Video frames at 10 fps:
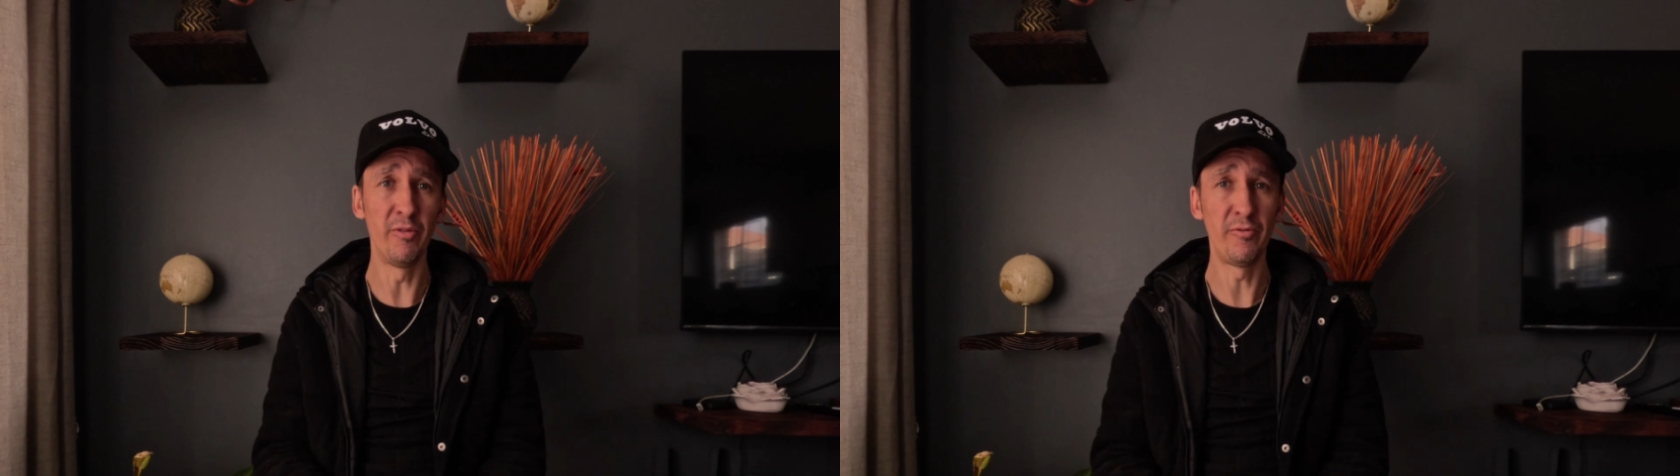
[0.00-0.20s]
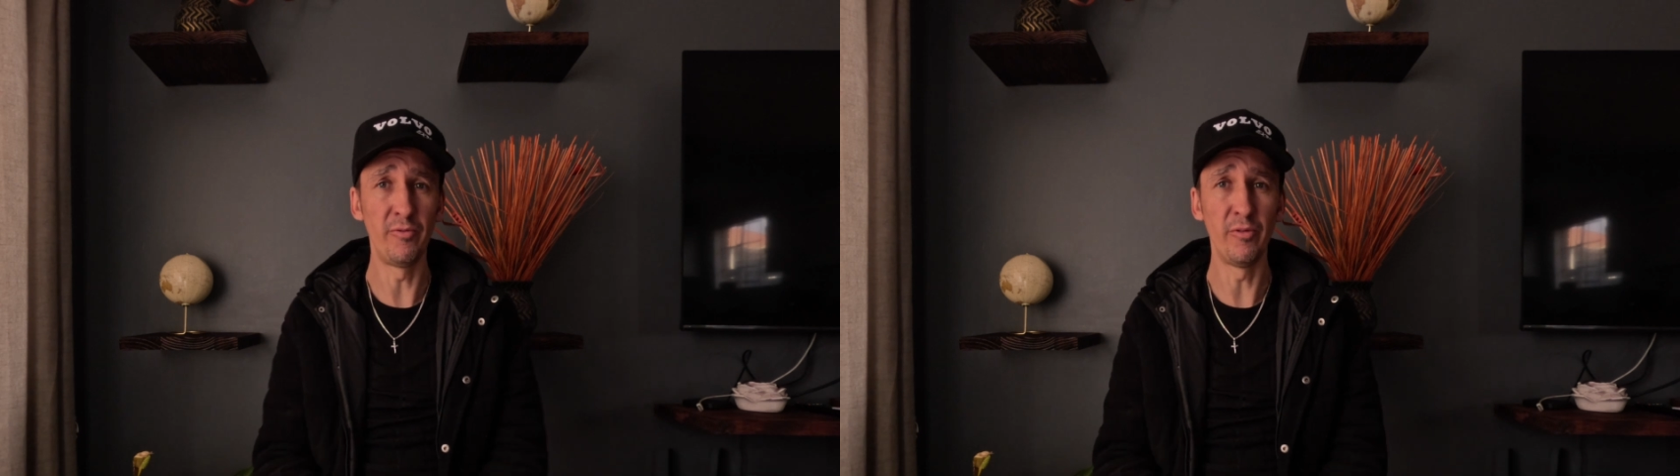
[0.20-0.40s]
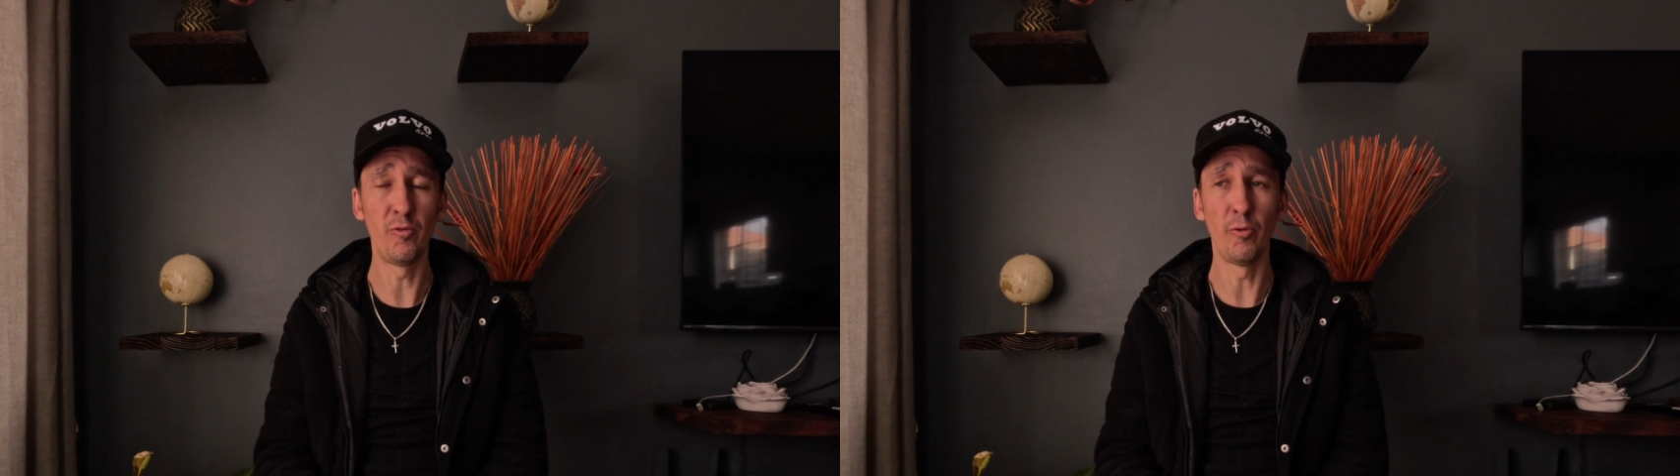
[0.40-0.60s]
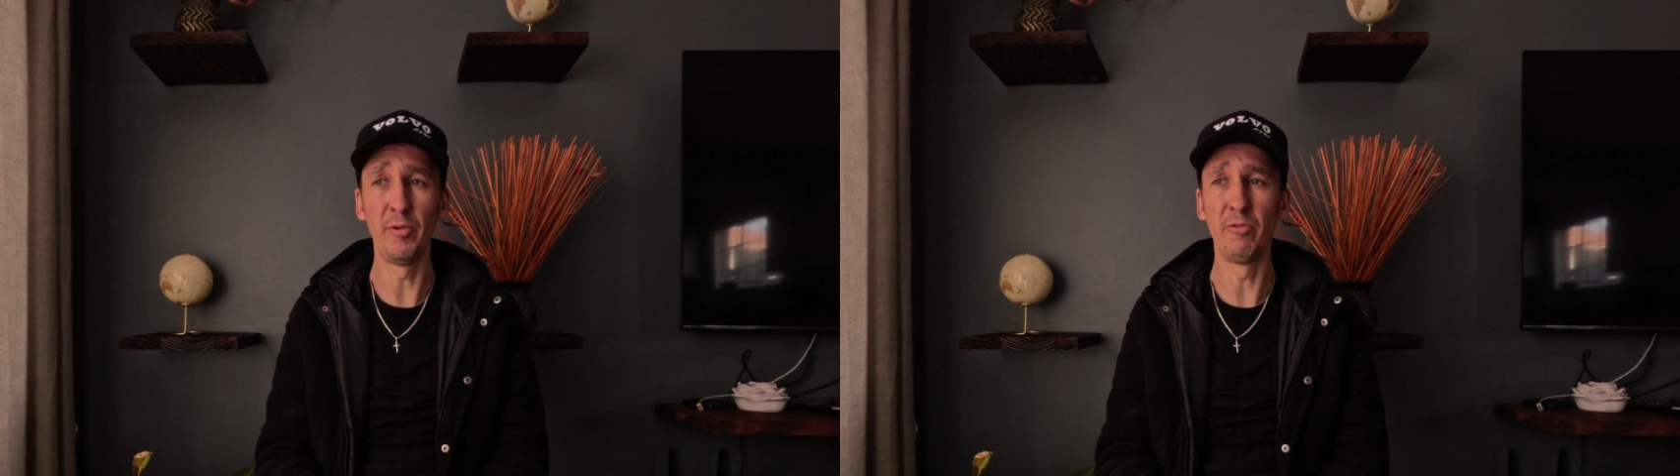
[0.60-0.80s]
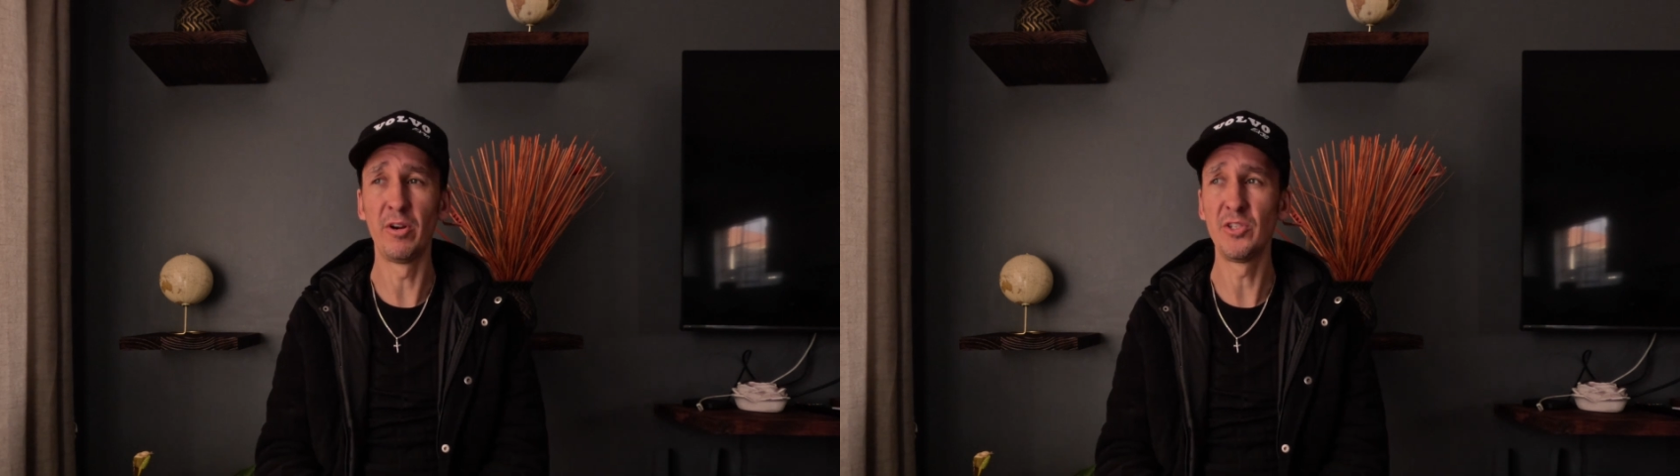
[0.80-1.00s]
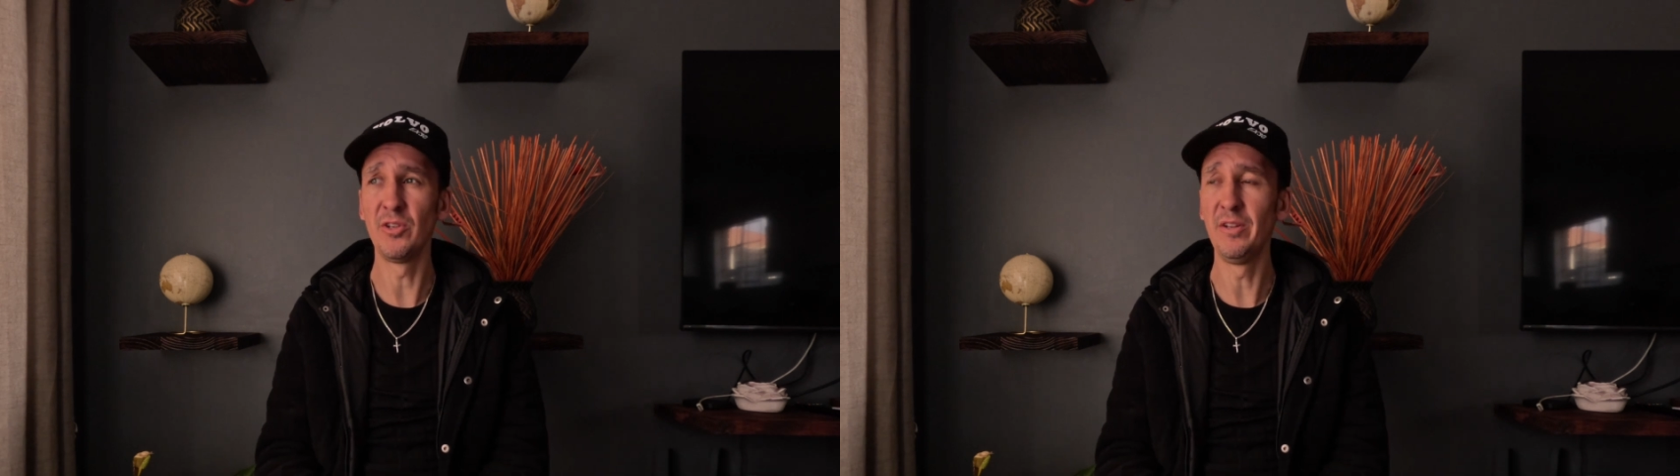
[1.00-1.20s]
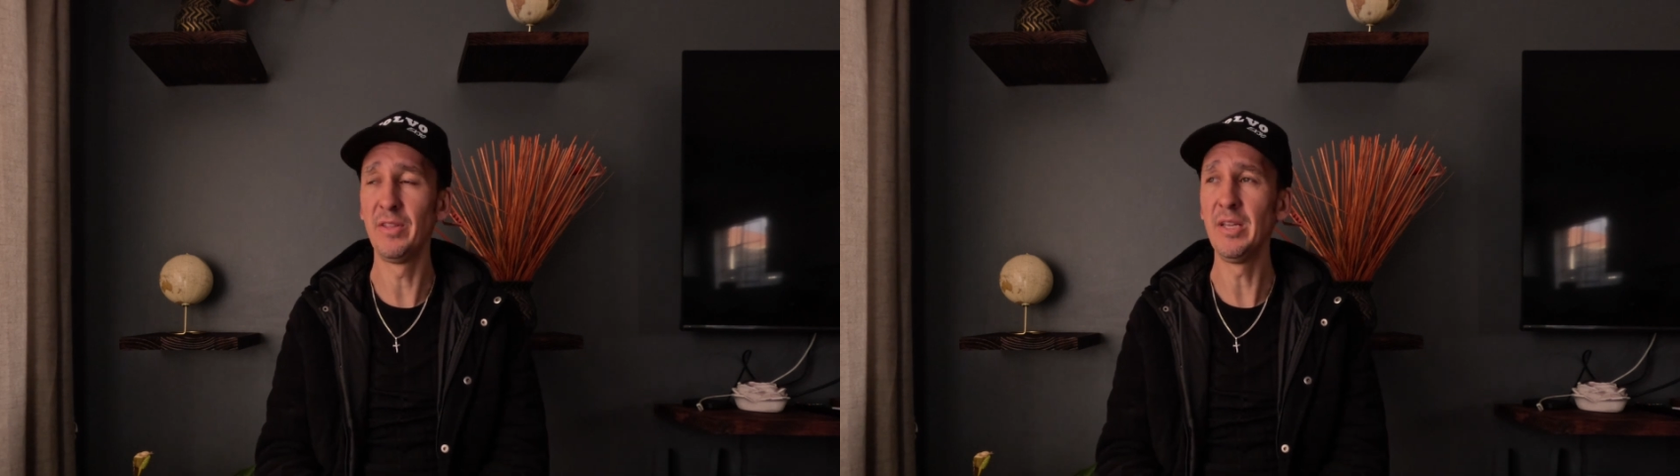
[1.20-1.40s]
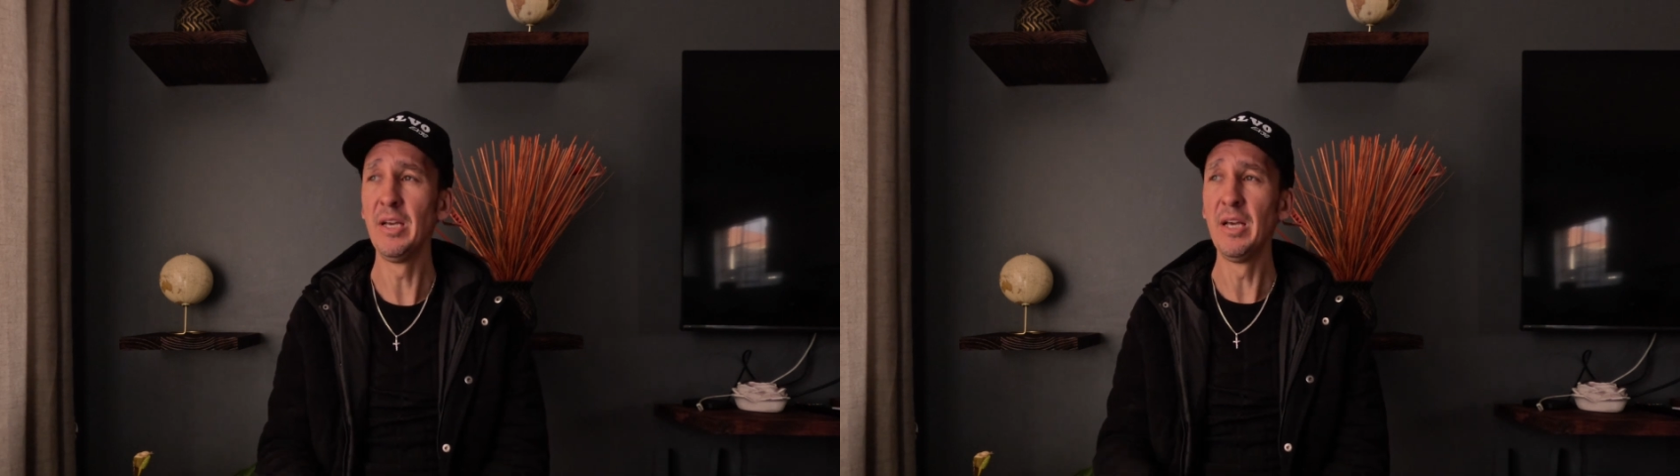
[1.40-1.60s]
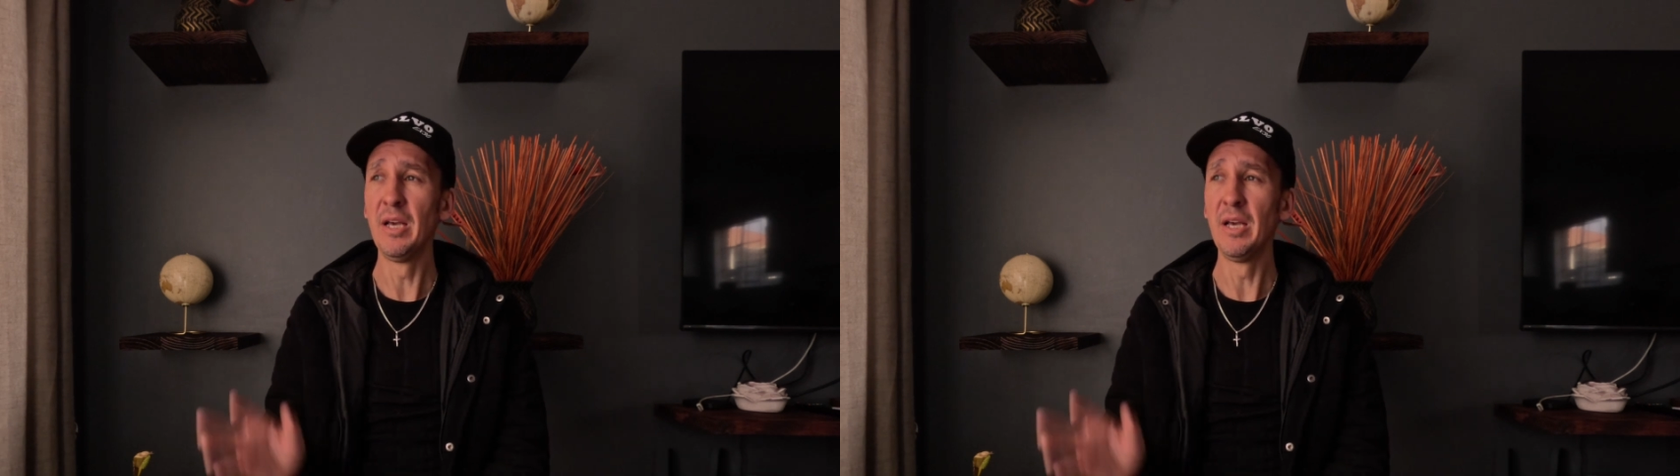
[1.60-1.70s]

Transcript: with copyrights or anything,